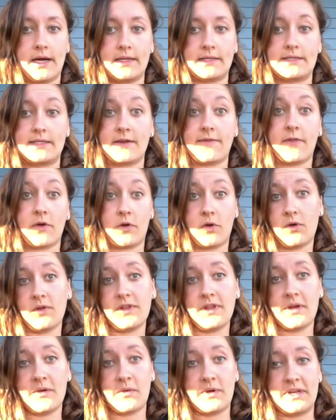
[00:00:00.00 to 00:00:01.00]

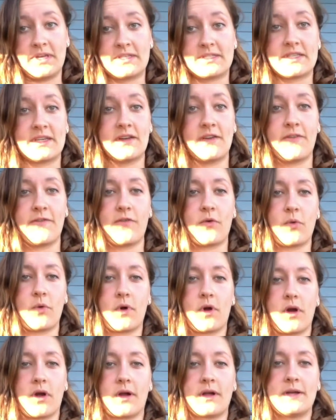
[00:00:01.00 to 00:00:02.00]
difficult it is
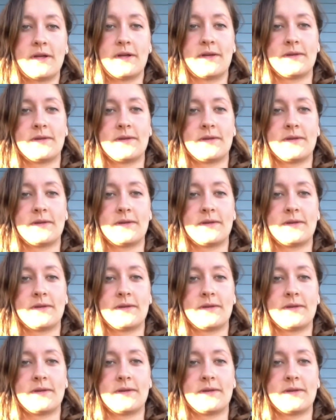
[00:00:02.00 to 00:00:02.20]
for